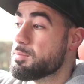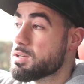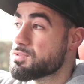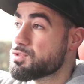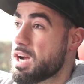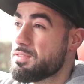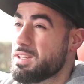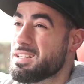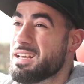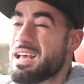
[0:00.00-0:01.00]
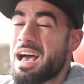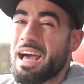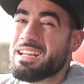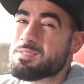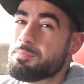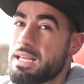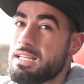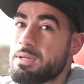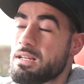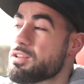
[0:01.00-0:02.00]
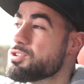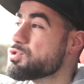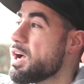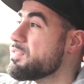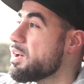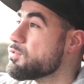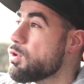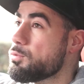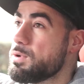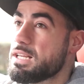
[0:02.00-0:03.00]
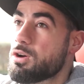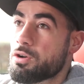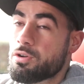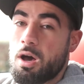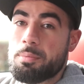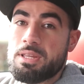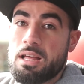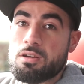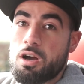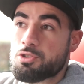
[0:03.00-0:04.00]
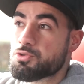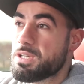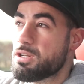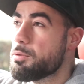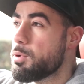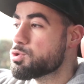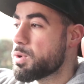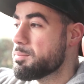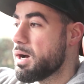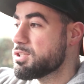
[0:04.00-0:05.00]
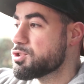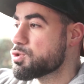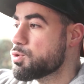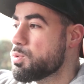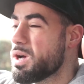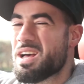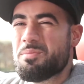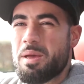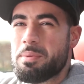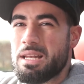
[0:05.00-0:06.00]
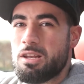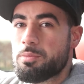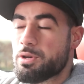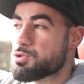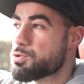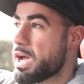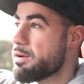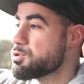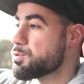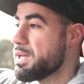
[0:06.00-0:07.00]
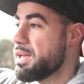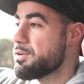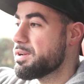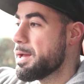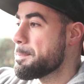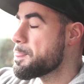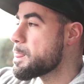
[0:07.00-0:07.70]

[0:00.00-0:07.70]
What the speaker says: miles of driving, and it's mainly been London driving. I've not really gone up and down the country, no motorway mileage at all, maybe a little bit of dual carriageway here and there.